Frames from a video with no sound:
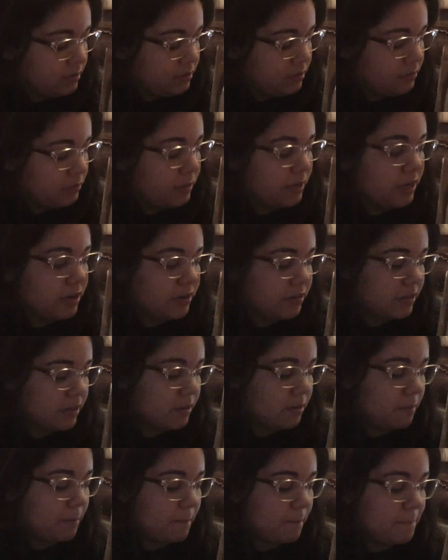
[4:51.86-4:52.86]
We hear
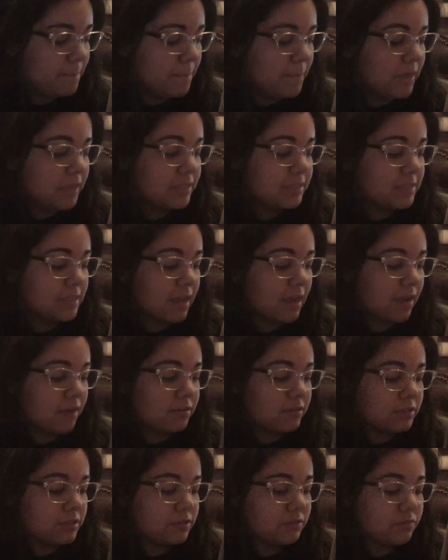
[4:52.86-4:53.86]
the
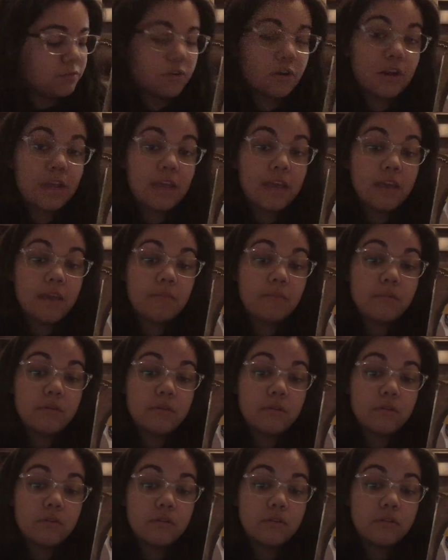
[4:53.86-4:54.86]
sound for
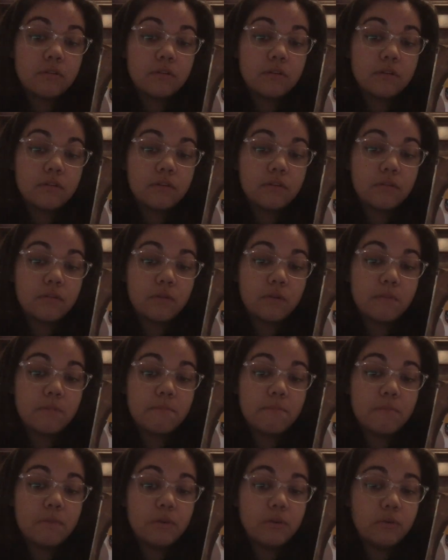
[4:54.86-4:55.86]
M for
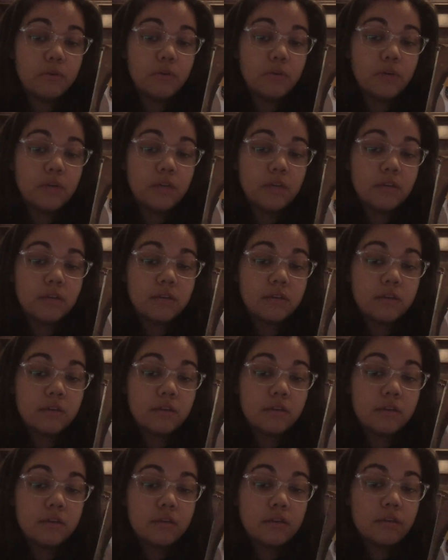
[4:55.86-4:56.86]
mood,
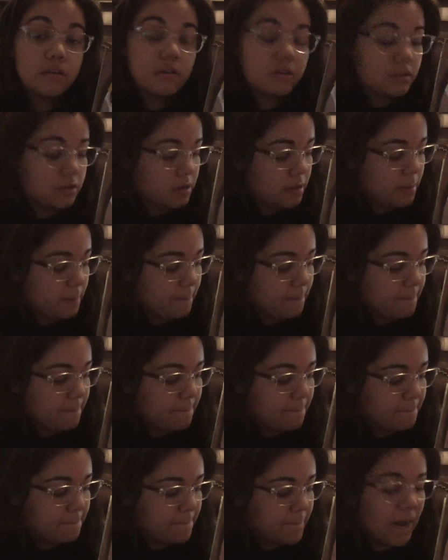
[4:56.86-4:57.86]

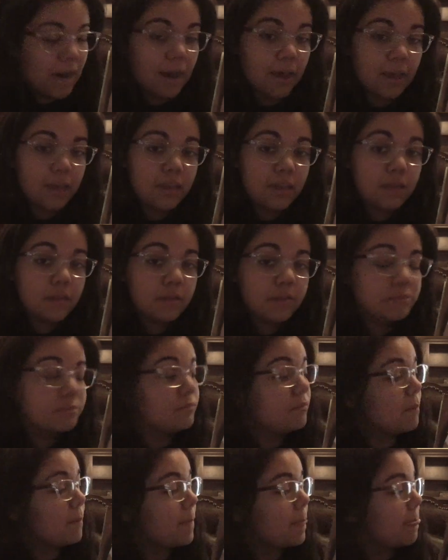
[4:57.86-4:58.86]
mine,
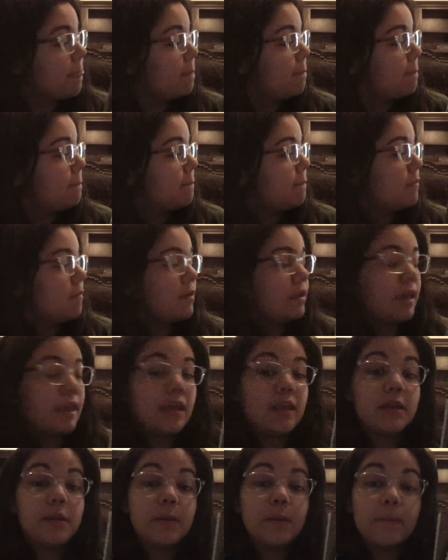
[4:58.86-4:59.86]

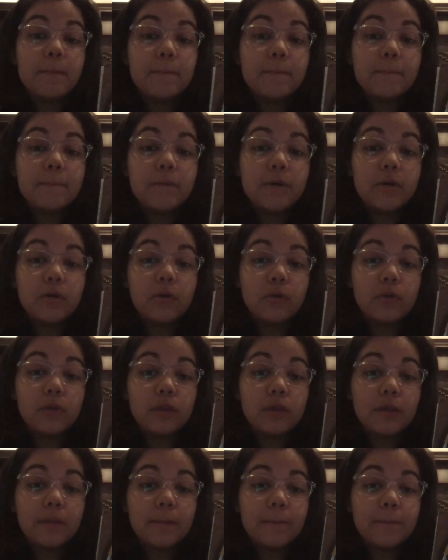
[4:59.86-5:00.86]
and mole.